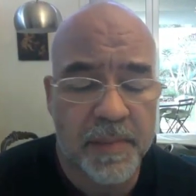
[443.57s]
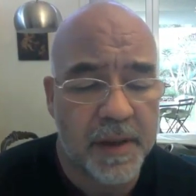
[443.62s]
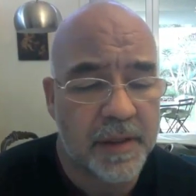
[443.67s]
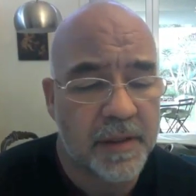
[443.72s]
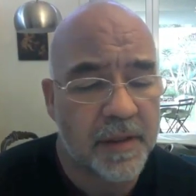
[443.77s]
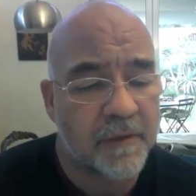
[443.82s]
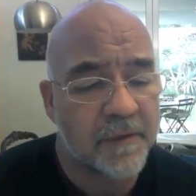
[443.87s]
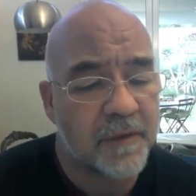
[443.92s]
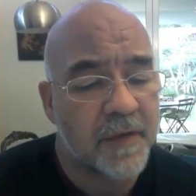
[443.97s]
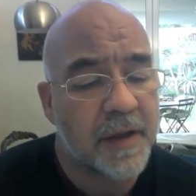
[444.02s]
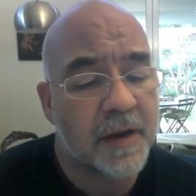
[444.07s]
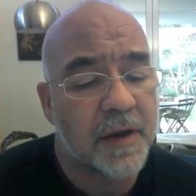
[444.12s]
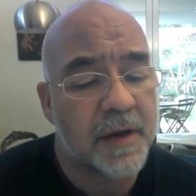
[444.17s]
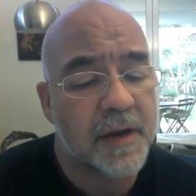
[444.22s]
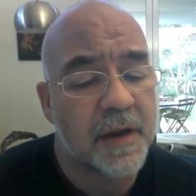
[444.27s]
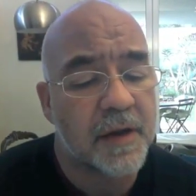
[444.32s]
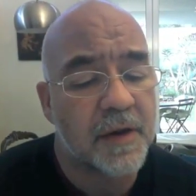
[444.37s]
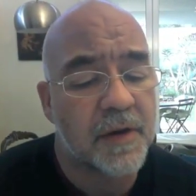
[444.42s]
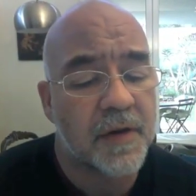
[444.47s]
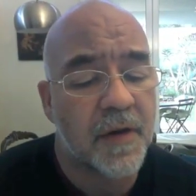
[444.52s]
but the pheno
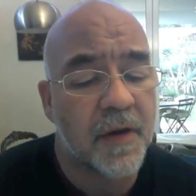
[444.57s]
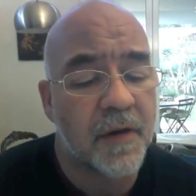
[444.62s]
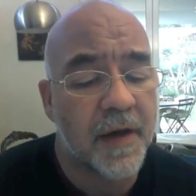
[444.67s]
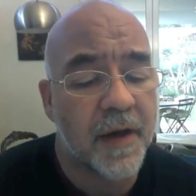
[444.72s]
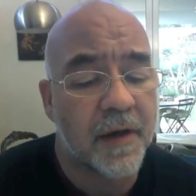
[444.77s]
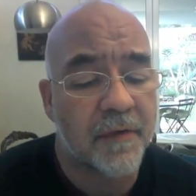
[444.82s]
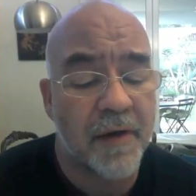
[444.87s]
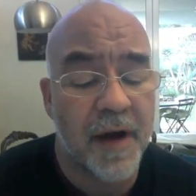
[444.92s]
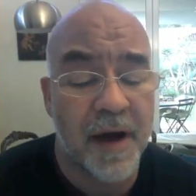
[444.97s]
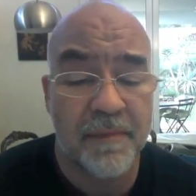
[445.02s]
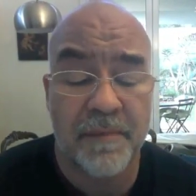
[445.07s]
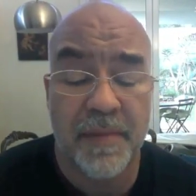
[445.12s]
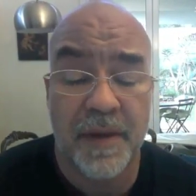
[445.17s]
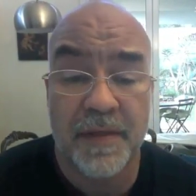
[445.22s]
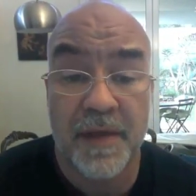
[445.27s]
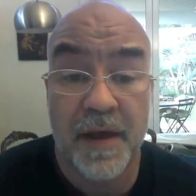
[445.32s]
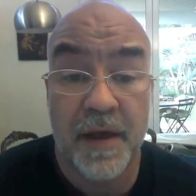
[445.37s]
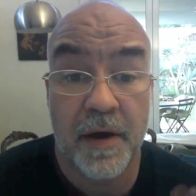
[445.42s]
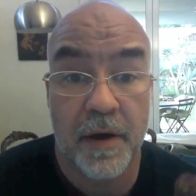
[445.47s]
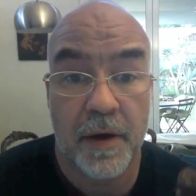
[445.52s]
didn't turn out right,
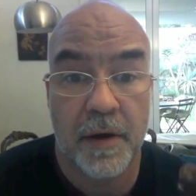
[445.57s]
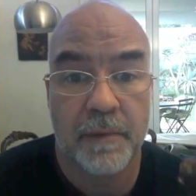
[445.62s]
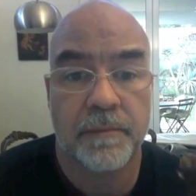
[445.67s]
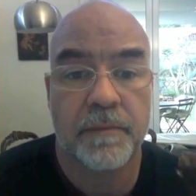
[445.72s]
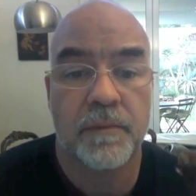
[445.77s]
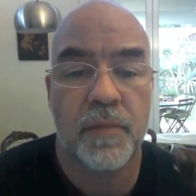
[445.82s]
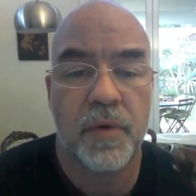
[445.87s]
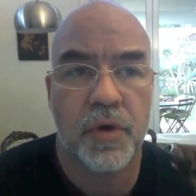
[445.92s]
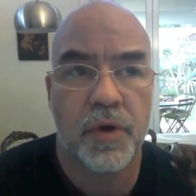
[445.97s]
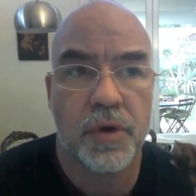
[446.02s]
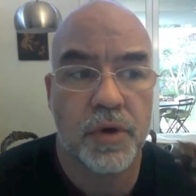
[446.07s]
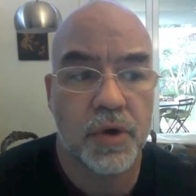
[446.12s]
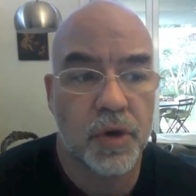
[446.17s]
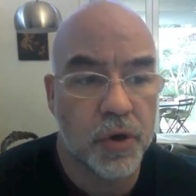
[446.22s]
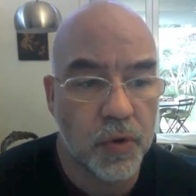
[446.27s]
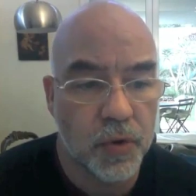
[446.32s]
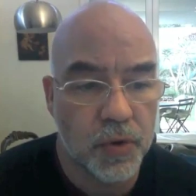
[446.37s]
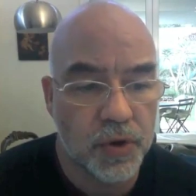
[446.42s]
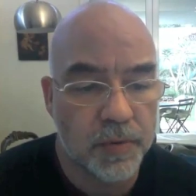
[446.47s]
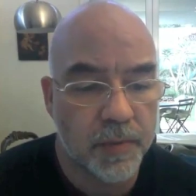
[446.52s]
but they are
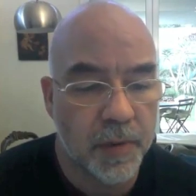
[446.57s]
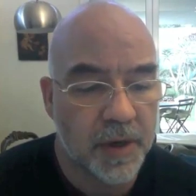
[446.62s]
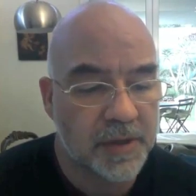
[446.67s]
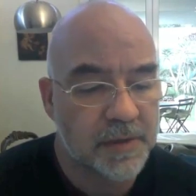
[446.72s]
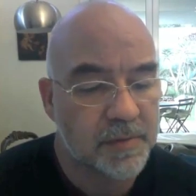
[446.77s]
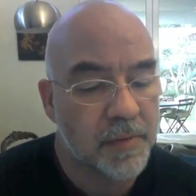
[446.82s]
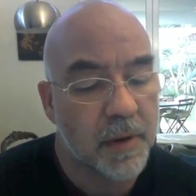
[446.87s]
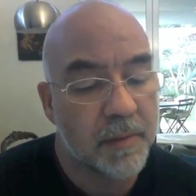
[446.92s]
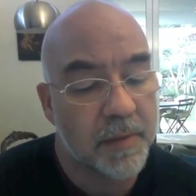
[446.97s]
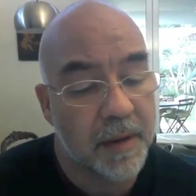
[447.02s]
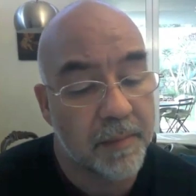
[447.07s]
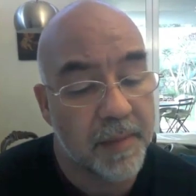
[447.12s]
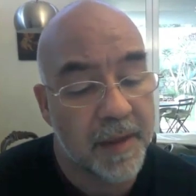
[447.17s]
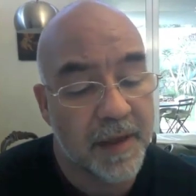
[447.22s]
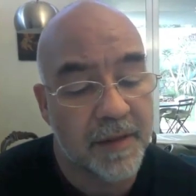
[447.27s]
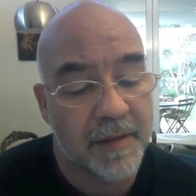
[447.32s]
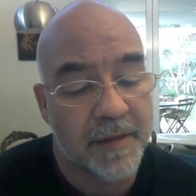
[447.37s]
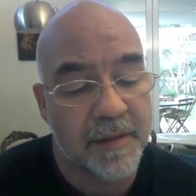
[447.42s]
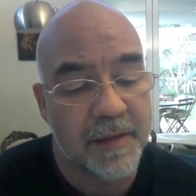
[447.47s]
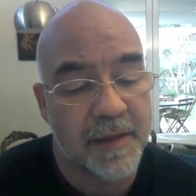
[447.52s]
huge pods, probably
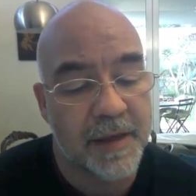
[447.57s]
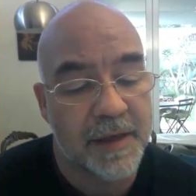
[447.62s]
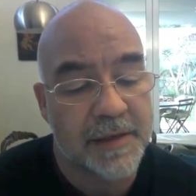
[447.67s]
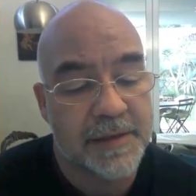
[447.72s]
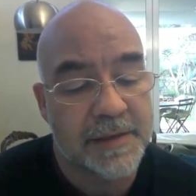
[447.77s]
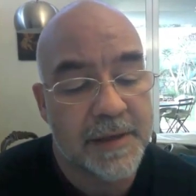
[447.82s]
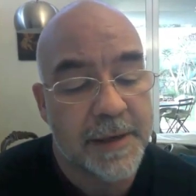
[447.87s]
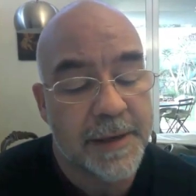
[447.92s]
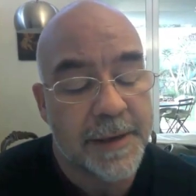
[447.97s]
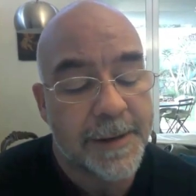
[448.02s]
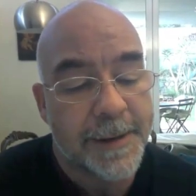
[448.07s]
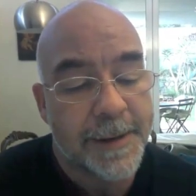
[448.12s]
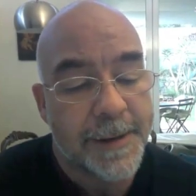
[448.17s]
bigger than these.